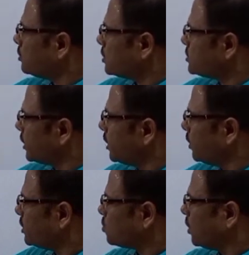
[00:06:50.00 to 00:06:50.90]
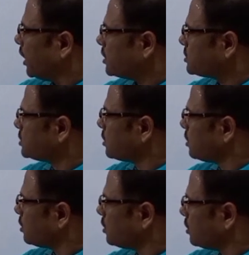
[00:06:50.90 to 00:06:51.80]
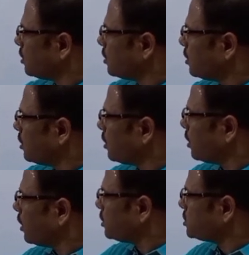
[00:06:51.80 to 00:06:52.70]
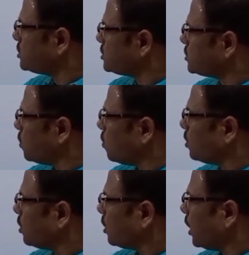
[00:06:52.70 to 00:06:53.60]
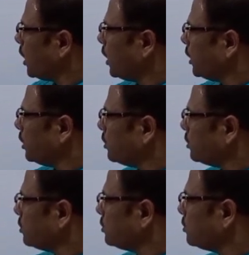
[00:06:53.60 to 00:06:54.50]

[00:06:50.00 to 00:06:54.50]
The second one is called as exocrine.